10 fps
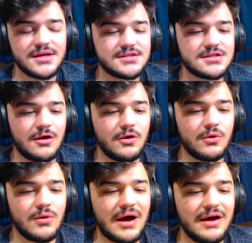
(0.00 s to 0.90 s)

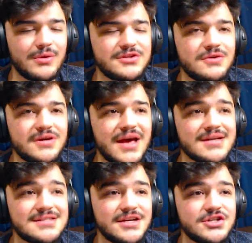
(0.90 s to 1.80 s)
So I went to a
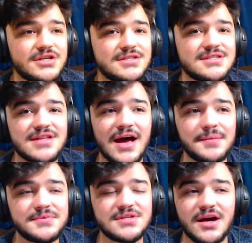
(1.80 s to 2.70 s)
gas station, stopped,